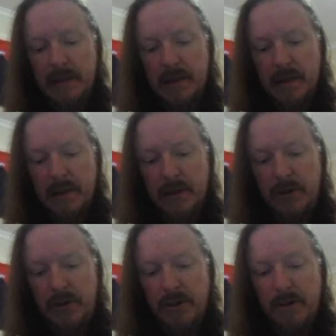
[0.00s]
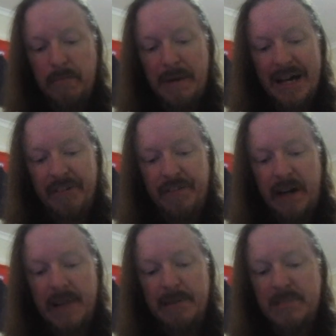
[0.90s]
long may
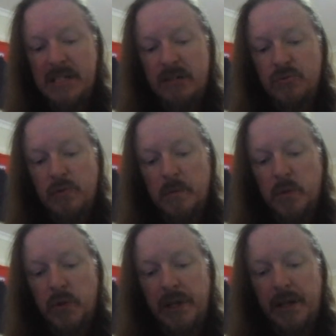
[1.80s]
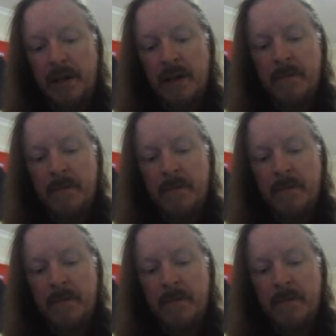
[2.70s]
find themselves rewarded,